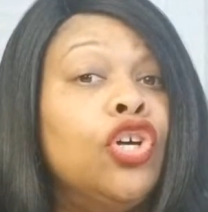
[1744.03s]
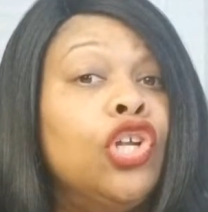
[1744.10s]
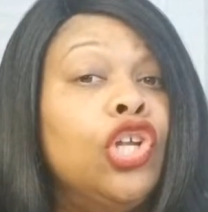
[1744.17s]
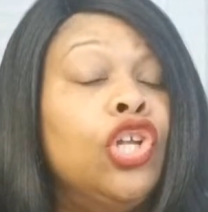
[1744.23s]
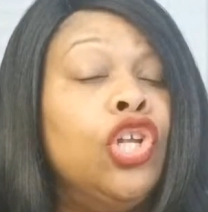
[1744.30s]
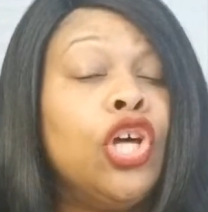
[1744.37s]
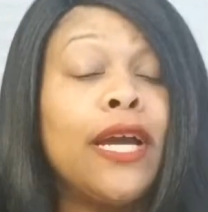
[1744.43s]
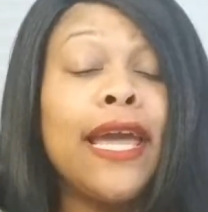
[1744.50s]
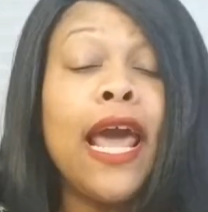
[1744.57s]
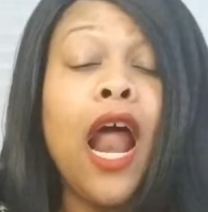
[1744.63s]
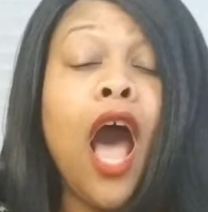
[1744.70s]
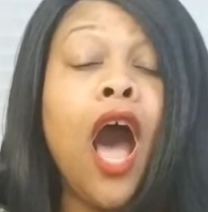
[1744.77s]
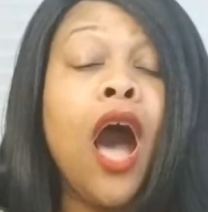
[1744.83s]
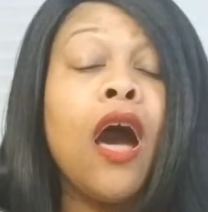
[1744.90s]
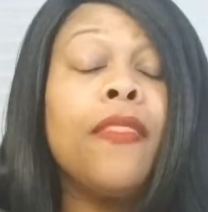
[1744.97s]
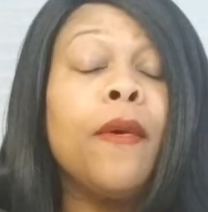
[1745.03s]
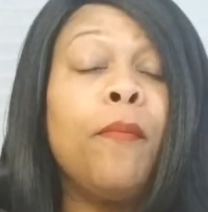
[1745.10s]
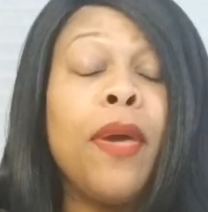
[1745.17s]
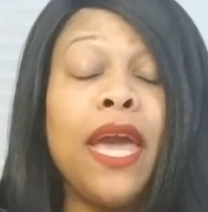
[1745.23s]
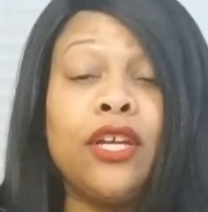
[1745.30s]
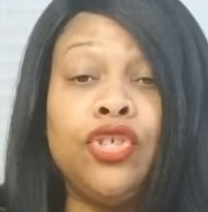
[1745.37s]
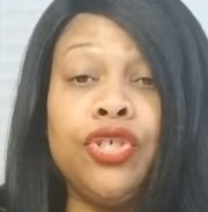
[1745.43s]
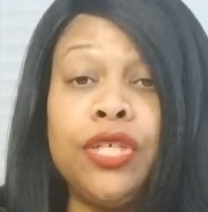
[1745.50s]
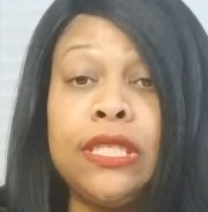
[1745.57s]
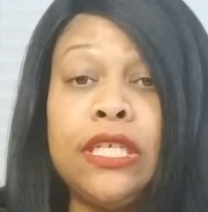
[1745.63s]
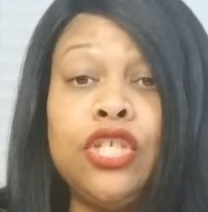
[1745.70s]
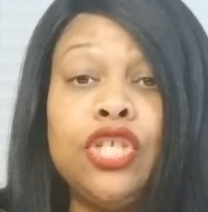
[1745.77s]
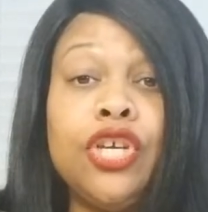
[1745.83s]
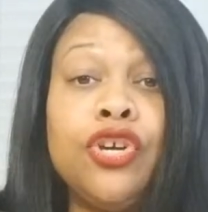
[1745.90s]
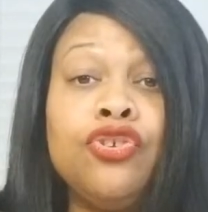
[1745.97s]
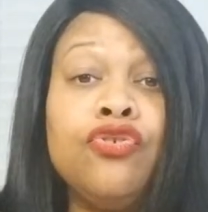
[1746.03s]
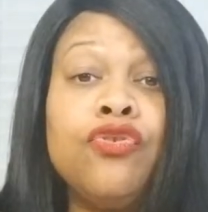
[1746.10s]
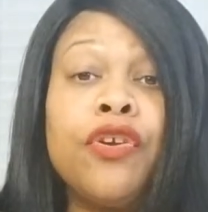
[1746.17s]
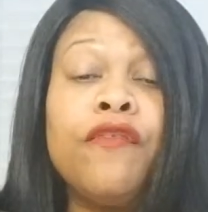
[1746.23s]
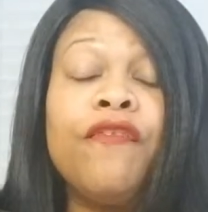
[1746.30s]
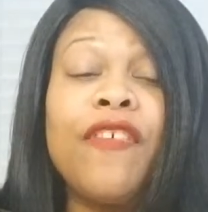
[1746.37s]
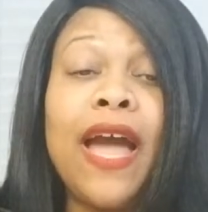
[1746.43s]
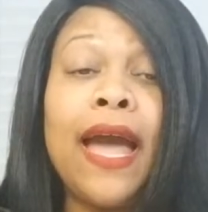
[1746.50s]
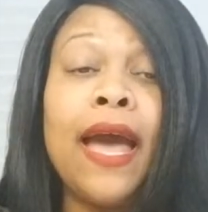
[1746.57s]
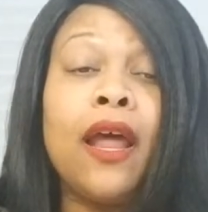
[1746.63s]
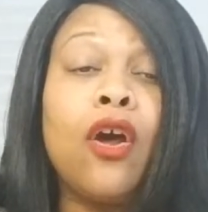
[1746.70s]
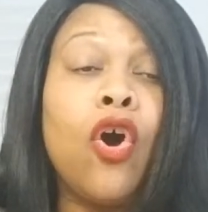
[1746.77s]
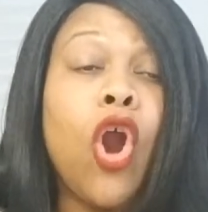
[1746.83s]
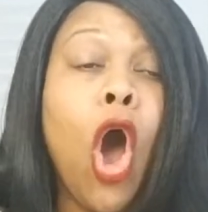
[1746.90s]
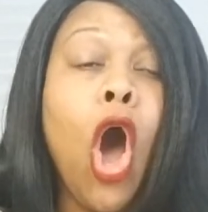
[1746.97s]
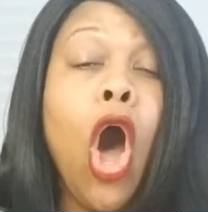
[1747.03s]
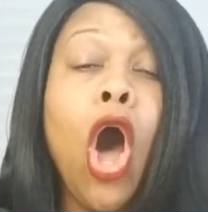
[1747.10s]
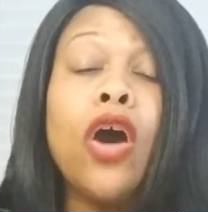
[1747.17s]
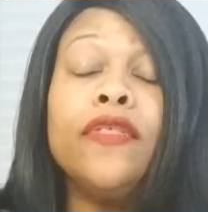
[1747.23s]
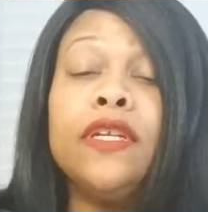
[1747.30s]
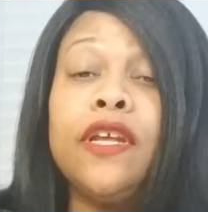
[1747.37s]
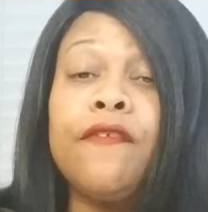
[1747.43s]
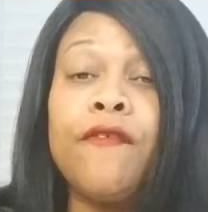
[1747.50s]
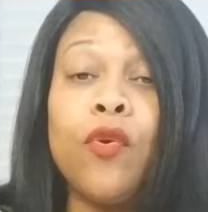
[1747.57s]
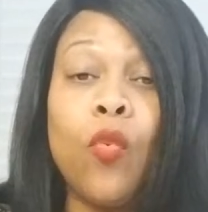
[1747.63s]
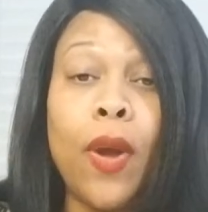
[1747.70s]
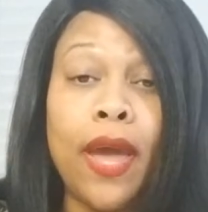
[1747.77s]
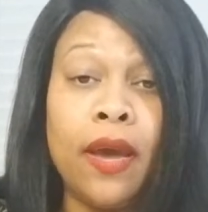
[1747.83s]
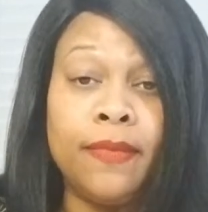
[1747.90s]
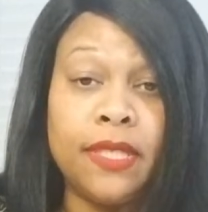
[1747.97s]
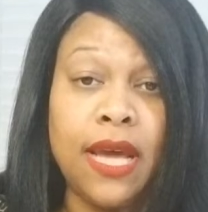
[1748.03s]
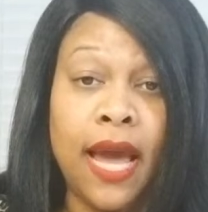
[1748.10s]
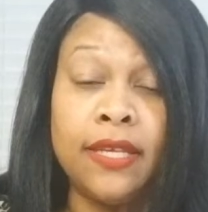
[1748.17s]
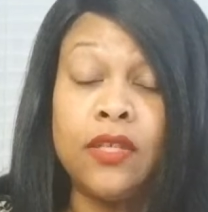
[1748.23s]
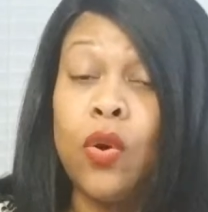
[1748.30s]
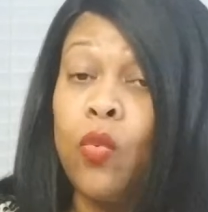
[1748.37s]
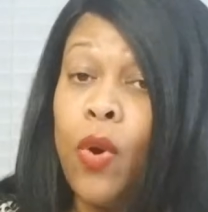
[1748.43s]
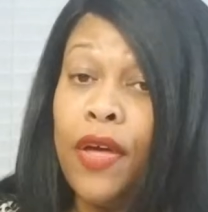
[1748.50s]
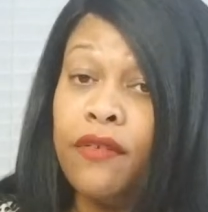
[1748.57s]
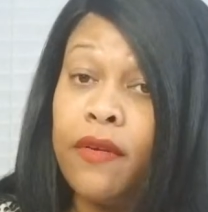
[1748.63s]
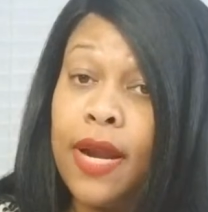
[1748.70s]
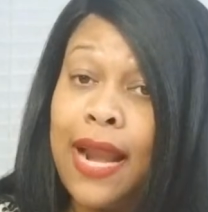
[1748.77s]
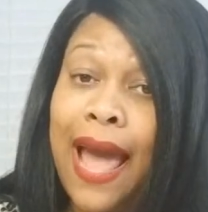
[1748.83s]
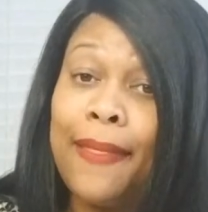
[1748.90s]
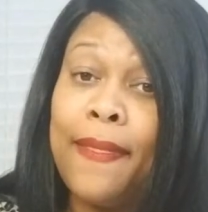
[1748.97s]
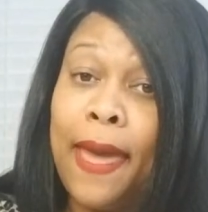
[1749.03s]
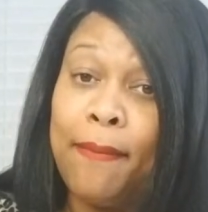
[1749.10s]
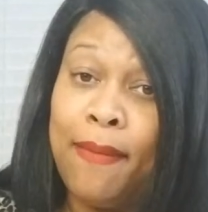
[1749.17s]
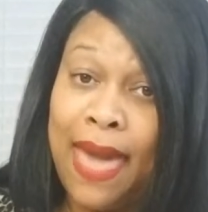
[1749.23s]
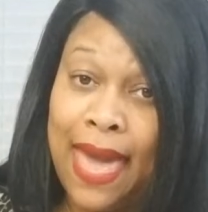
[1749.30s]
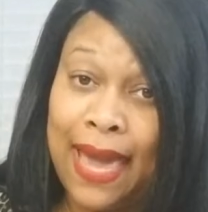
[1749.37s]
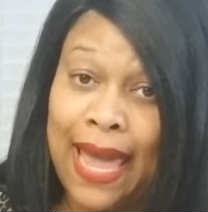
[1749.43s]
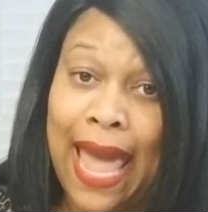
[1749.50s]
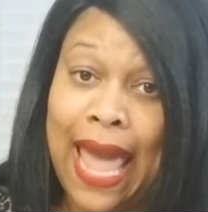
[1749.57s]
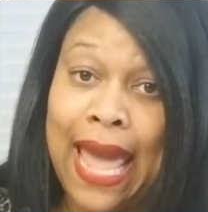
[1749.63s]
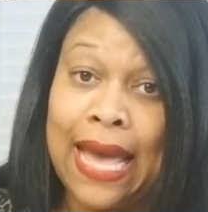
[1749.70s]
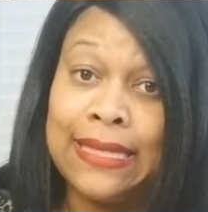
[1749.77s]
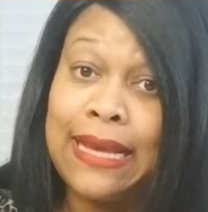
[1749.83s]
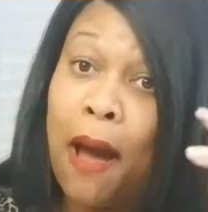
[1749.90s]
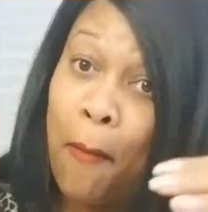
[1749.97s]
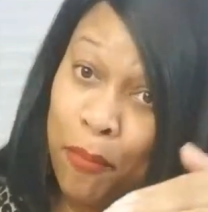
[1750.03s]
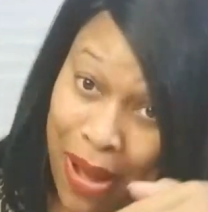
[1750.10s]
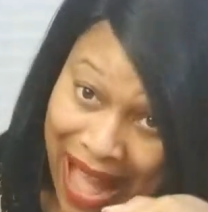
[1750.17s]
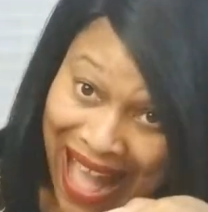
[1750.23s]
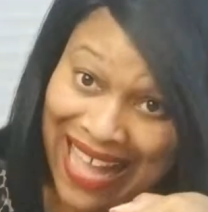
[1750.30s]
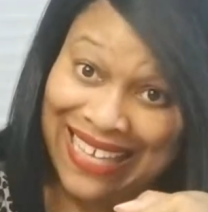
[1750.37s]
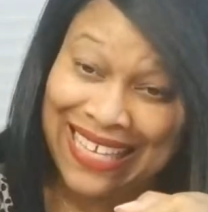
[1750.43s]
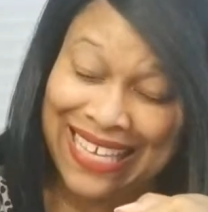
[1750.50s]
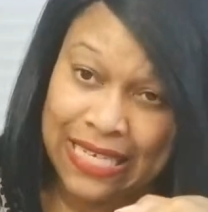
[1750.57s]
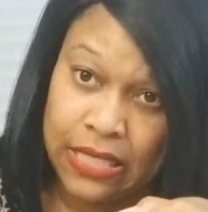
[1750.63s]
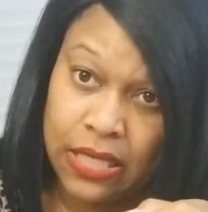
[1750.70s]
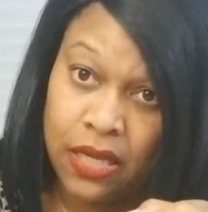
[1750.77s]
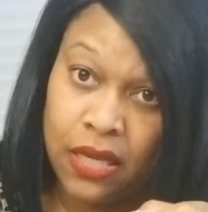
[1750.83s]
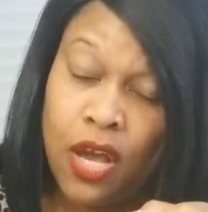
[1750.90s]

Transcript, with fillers: Look at all the pictures until you can find on all the different websites on whether or not that bag has a pocket.